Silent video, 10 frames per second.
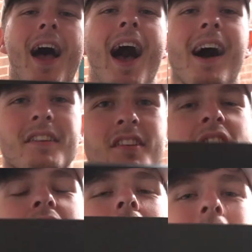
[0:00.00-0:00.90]
at
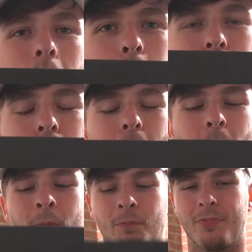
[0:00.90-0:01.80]
Pulse
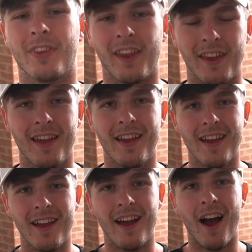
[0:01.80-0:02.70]
Roll.
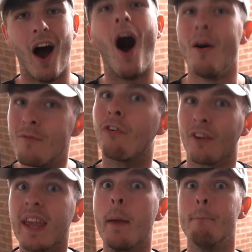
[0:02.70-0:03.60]
I'm
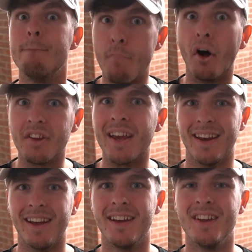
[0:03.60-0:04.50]
frigging
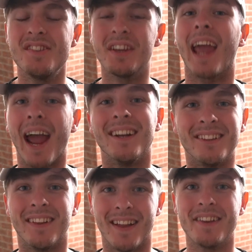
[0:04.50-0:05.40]
buzzing to get
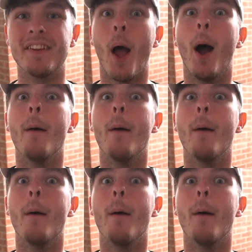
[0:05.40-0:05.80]
into this.